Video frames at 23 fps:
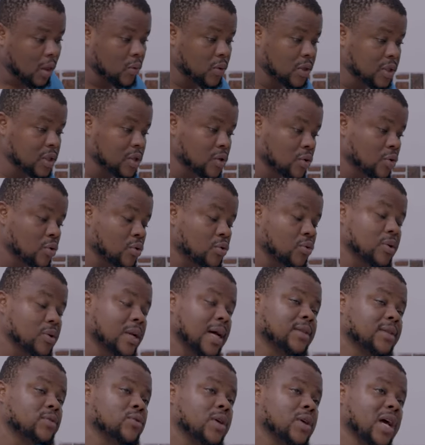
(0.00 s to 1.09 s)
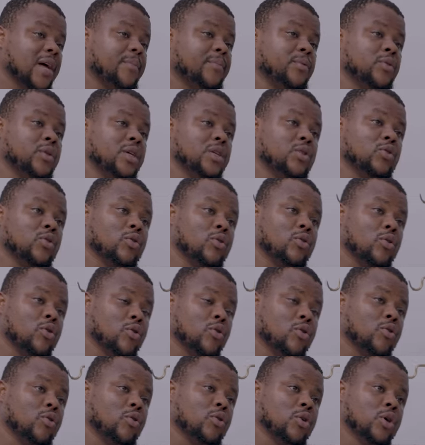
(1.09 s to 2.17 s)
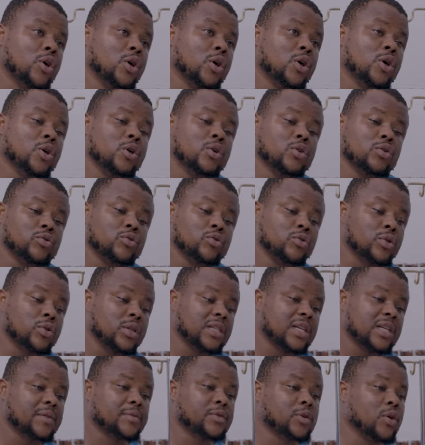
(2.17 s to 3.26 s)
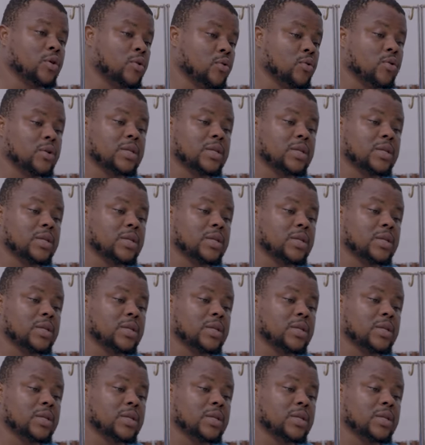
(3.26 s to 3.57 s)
What you go do now to help? You need to go to reception.